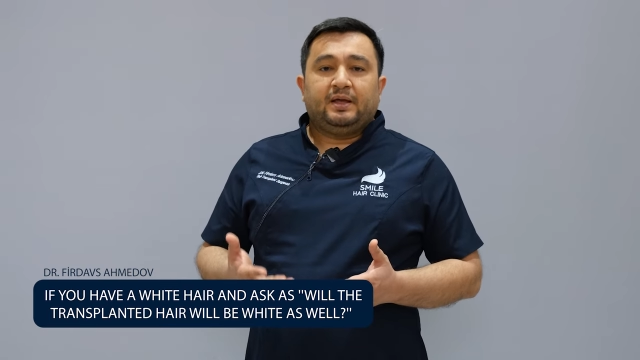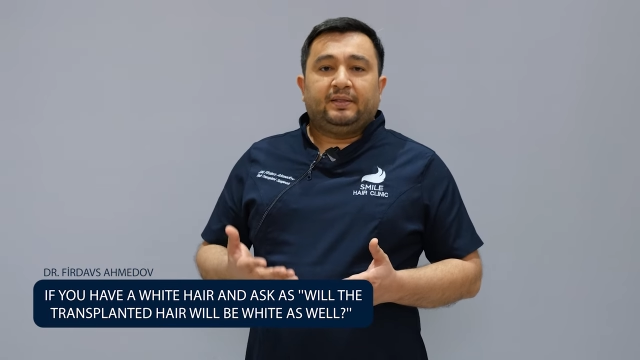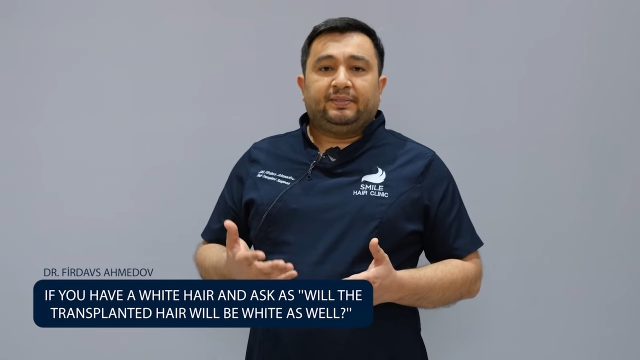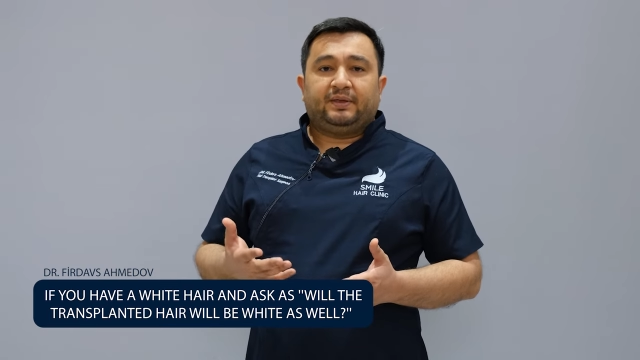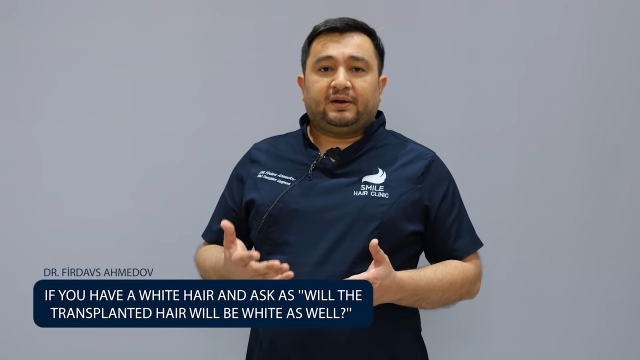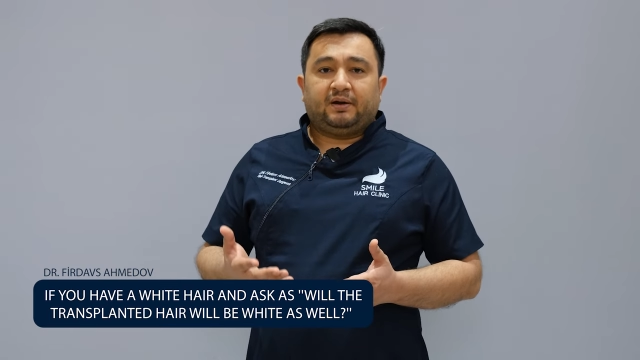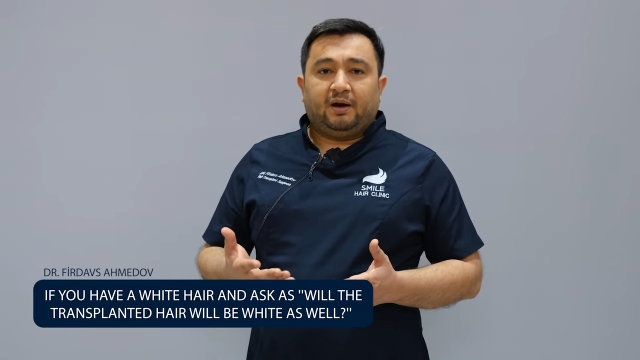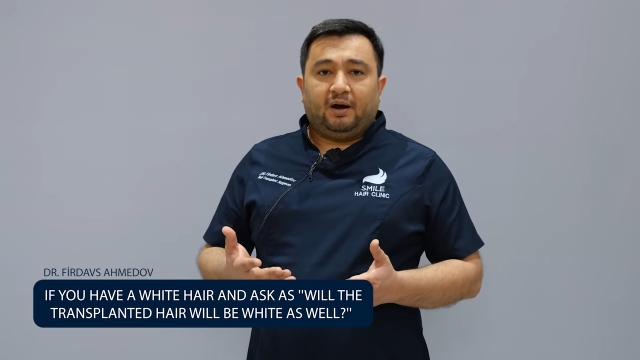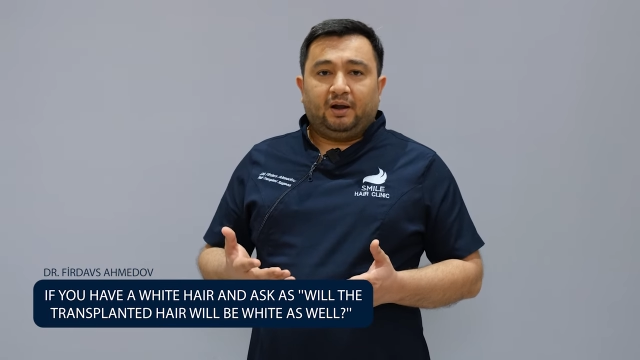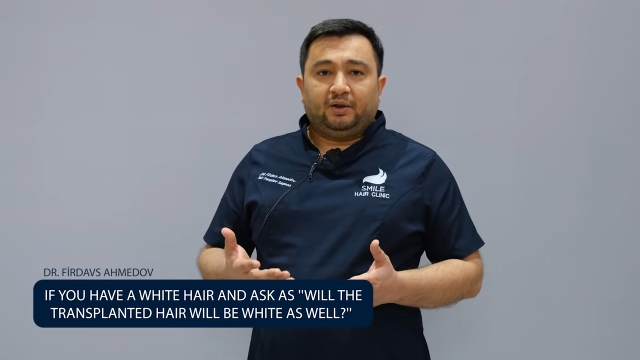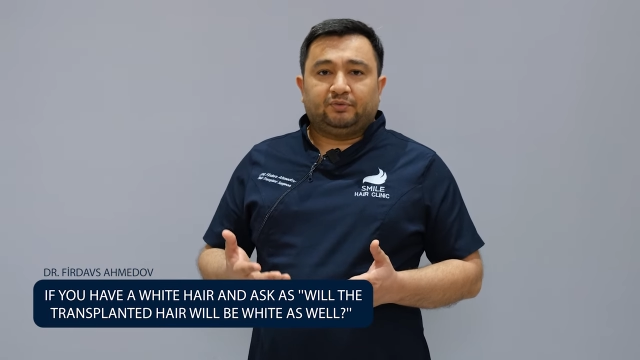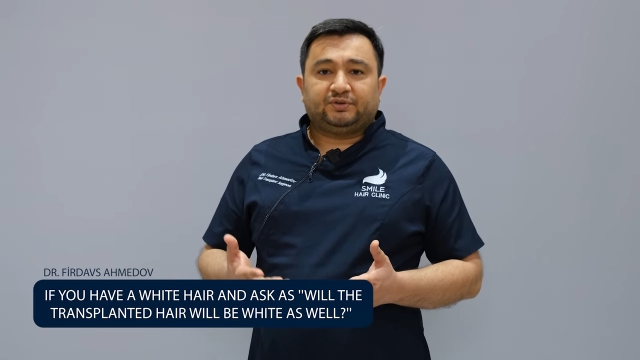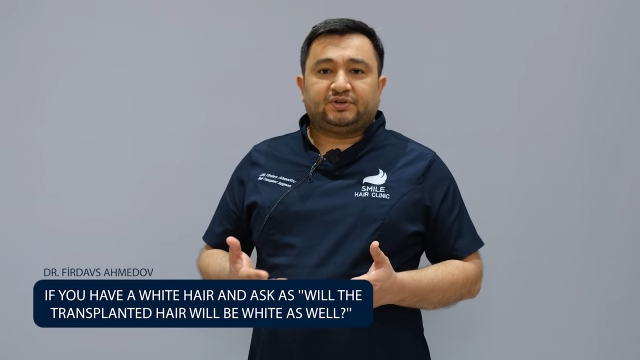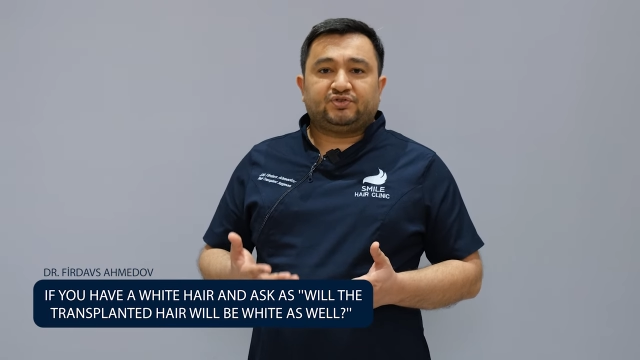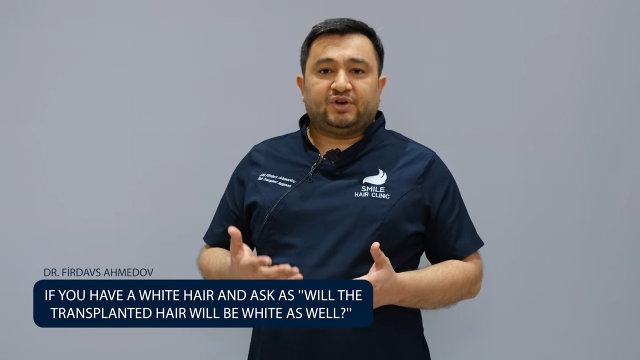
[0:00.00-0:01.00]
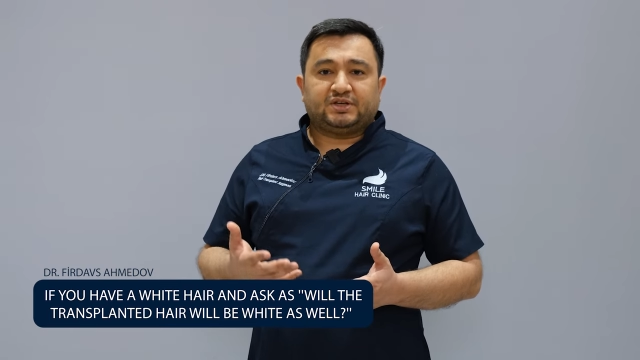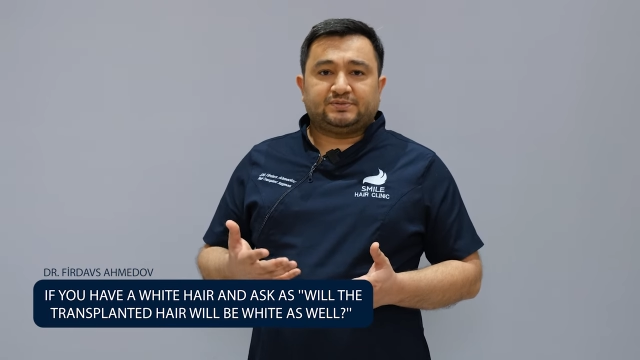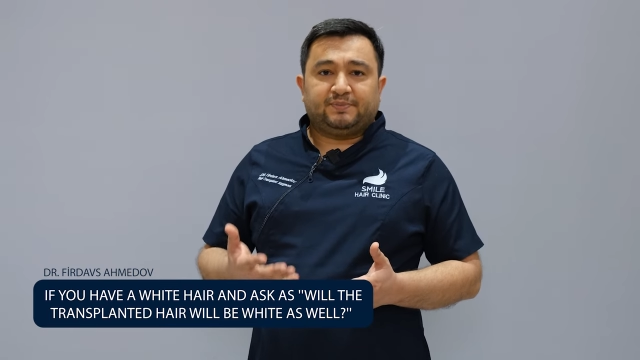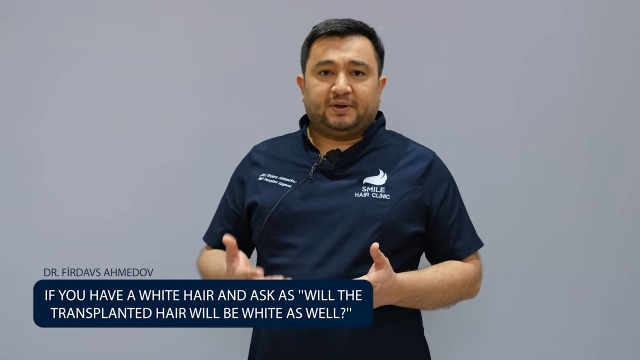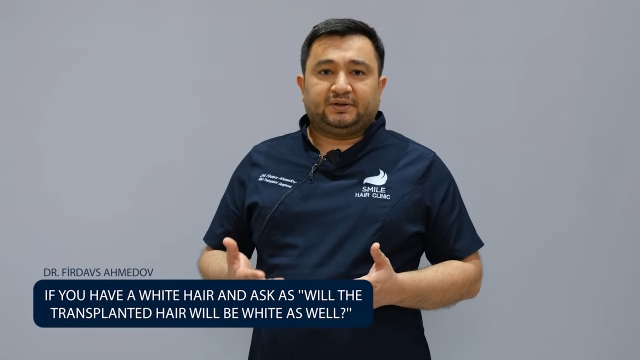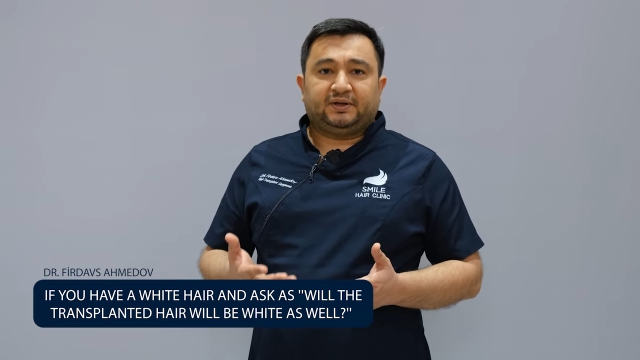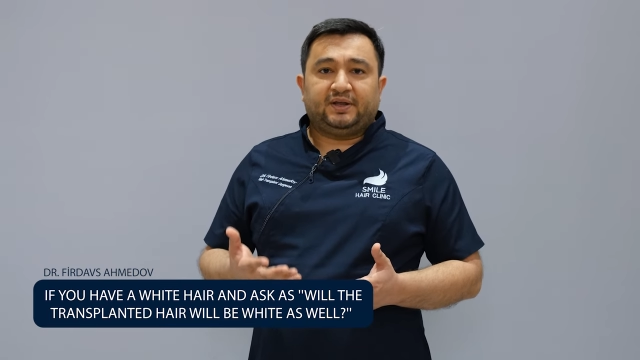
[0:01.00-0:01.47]
the color of the
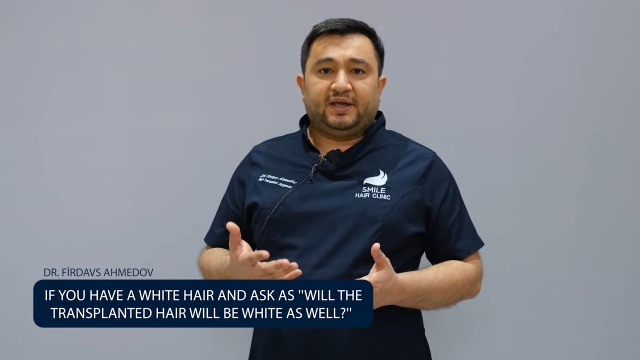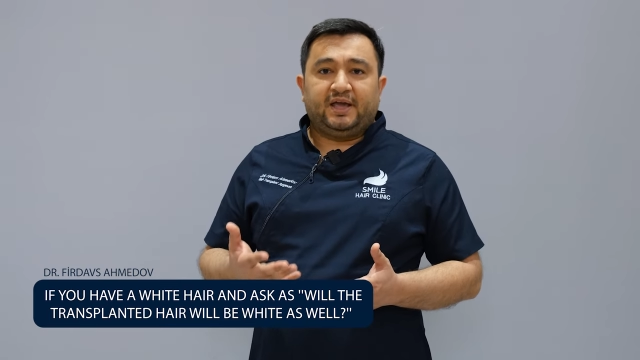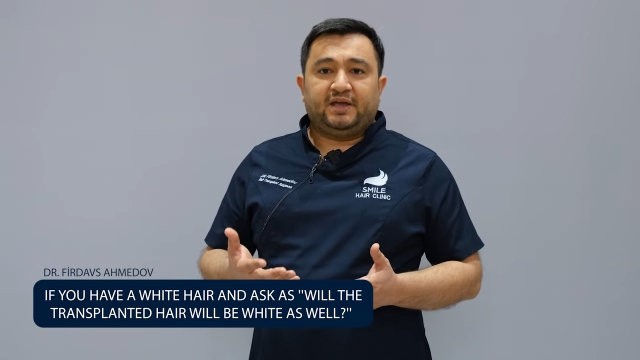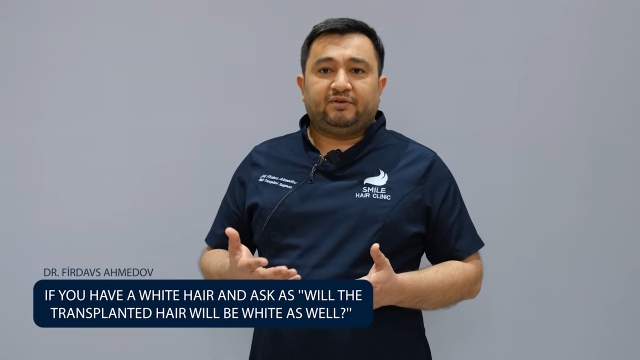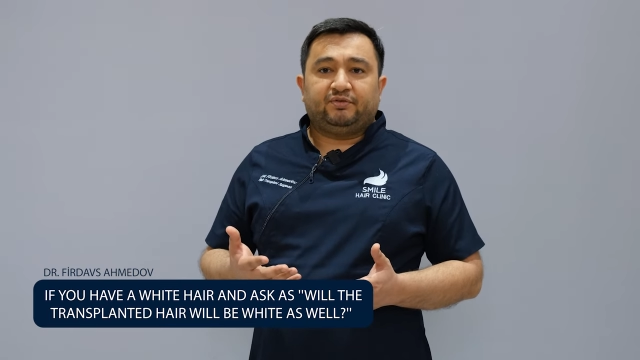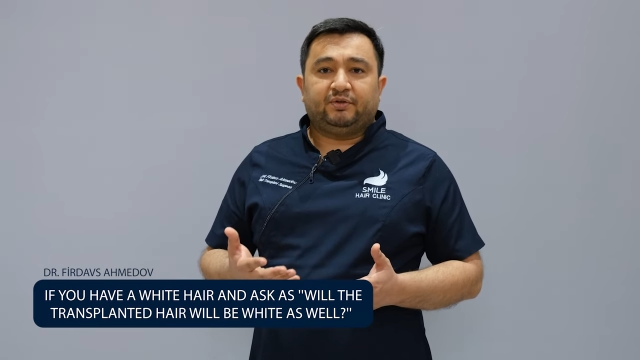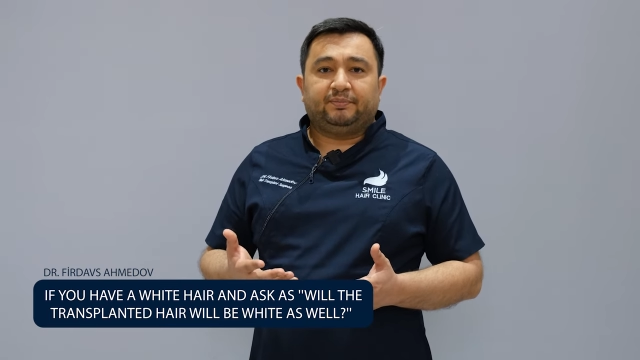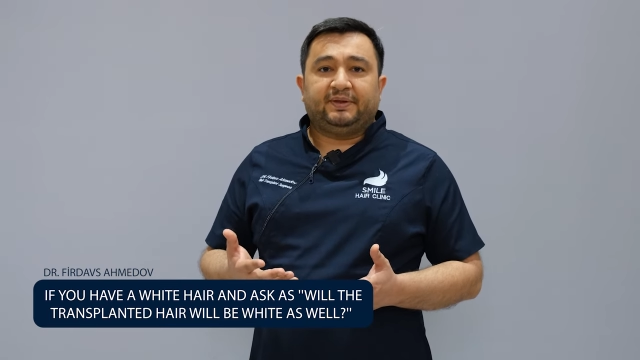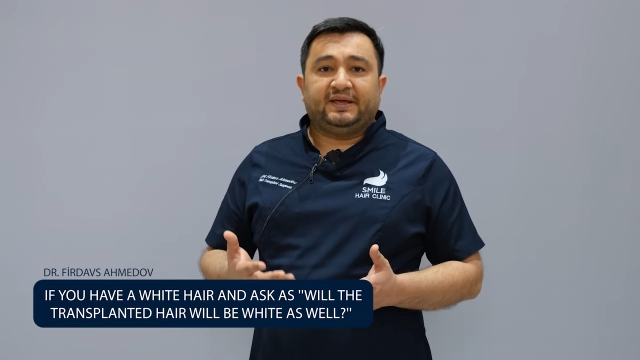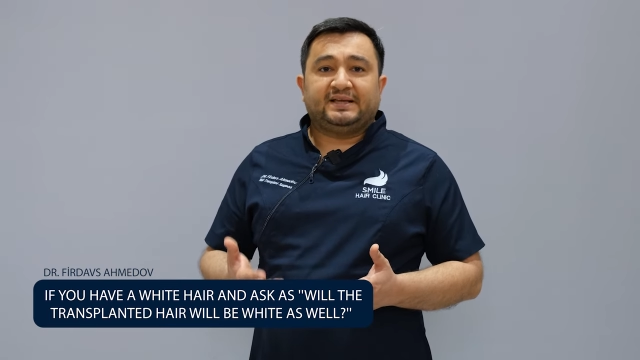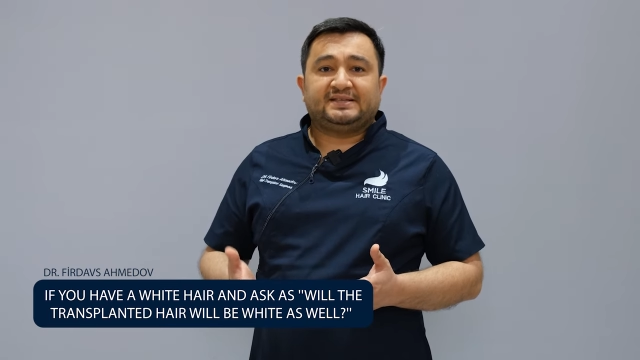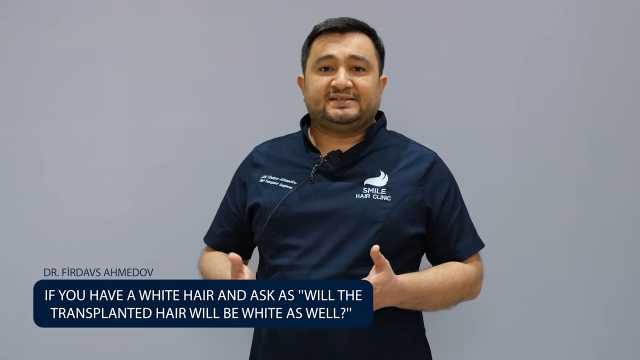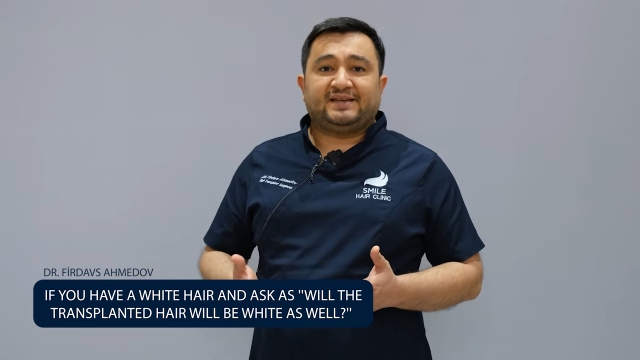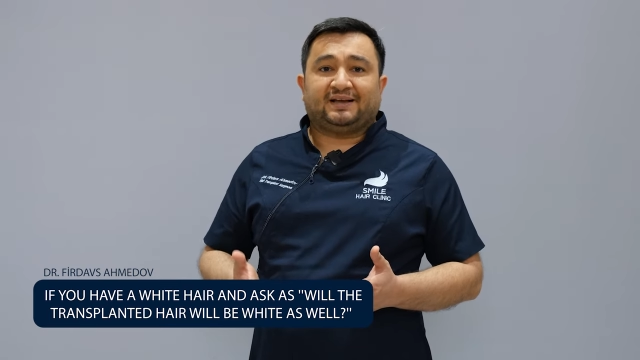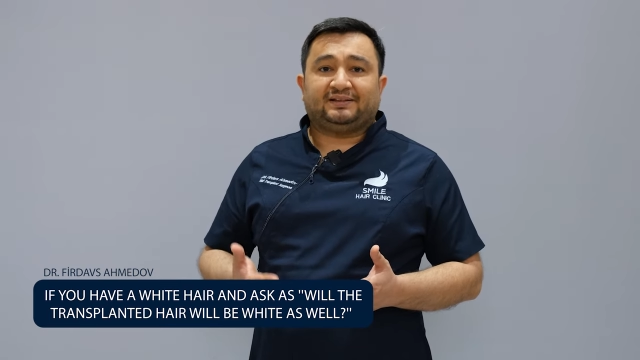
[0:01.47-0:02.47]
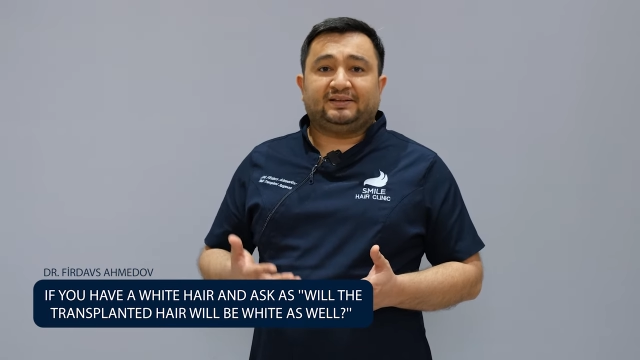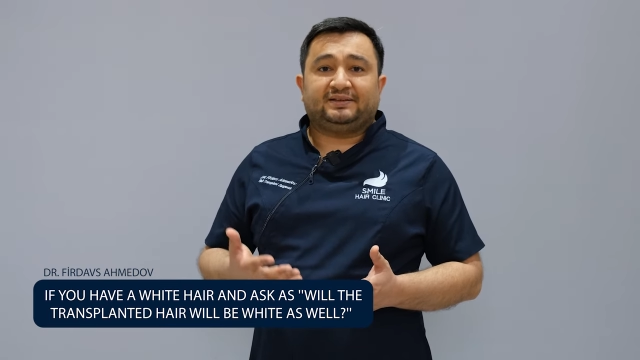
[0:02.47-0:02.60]
transplanted hair will be exactly